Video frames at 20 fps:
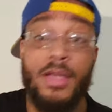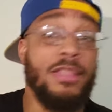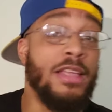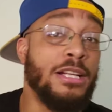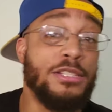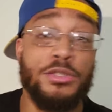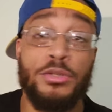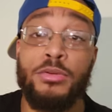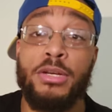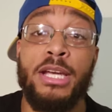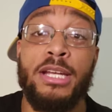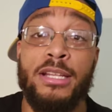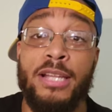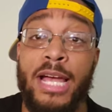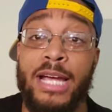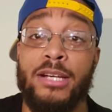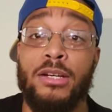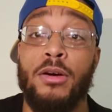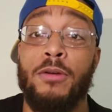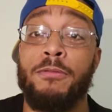that you get
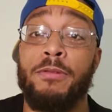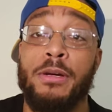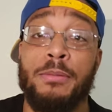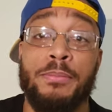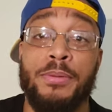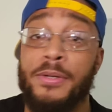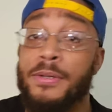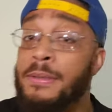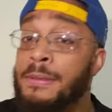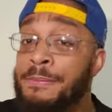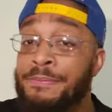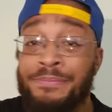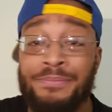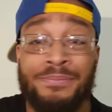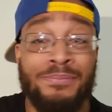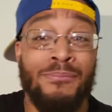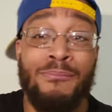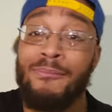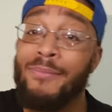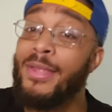in like November.
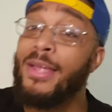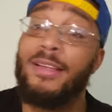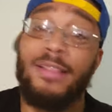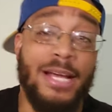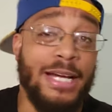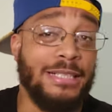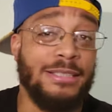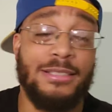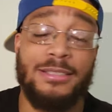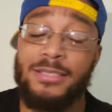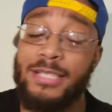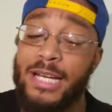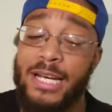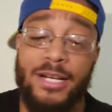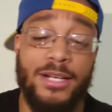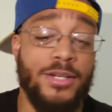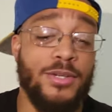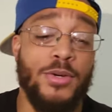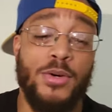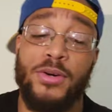Like this
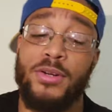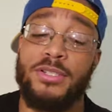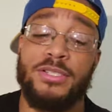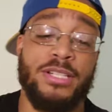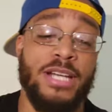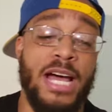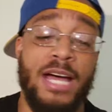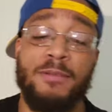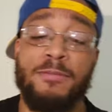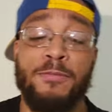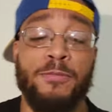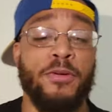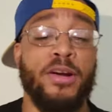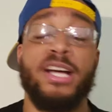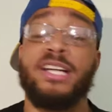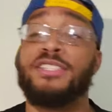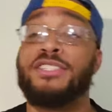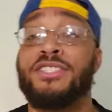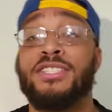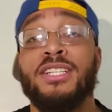candy corn is not
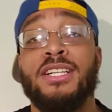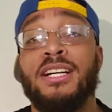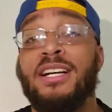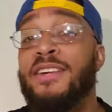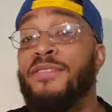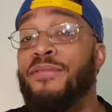fresh.